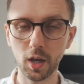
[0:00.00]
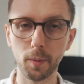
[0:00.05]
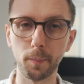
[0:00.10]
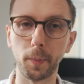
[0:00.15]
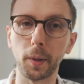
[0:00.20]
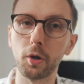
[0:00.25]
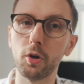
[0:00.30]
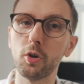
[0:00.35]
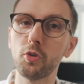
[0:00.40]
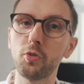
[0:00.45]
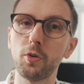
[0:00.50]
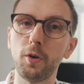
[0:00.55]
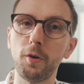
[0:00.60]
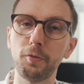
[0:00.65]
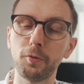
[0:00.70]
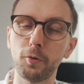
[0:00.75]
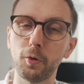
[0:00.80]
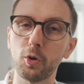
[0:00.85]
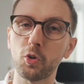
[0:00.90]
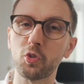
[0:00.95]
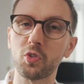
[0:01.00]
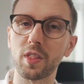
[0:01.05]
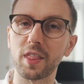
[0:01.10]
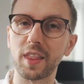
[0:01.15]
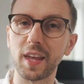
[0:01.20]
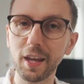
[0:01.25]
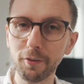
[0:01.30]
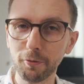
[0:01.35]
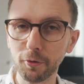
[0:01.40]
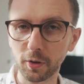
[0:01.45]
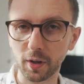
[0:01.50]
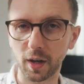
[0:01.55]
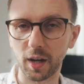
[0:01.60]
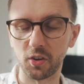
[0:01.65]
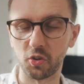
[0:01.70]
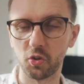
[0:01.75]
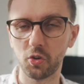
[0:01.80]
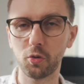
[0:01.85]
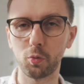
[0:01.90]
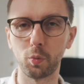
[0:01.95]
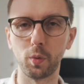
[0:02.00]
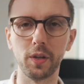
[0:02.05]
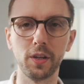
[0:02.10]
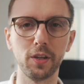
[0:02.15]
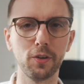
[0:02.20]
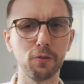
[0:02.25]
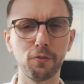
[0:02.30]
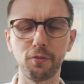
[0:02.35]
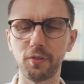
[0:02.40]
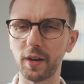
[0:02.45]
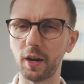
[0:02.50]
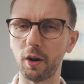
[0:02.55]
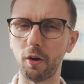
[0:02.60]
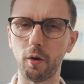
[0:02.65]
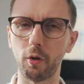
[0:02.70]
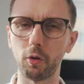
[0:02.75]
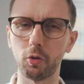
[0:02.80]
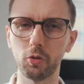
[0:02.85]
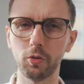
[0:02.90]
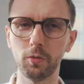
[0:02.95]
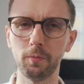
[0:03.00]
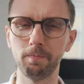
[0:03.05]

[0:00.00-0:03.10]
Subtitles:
but also of course the advertisers, will need to figure out.